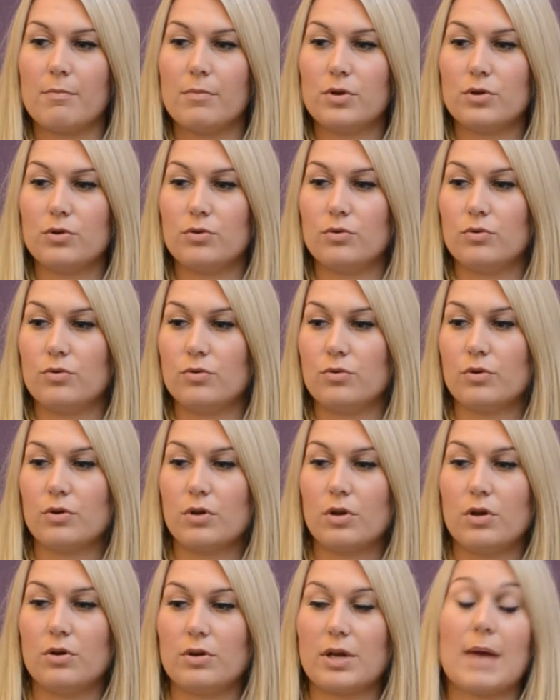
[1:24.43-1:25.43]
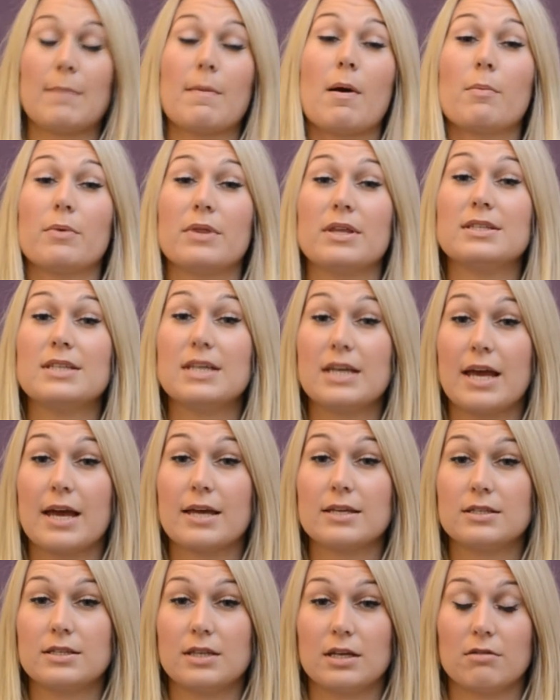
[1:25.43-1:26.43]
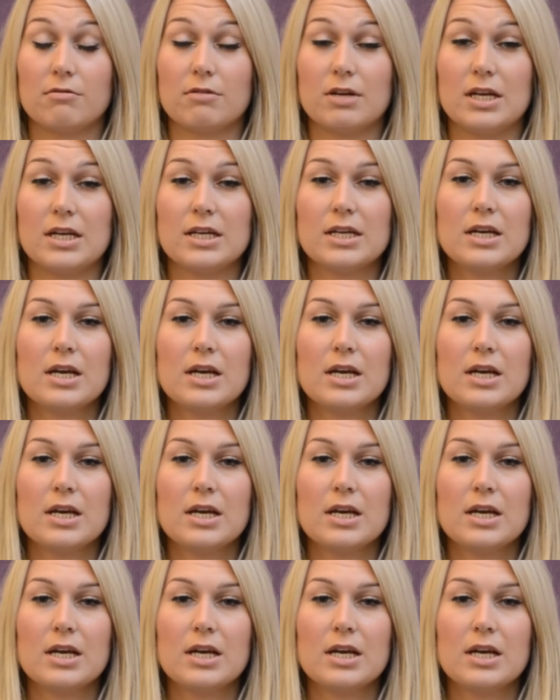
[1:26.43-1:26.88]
who came up with this ES theory,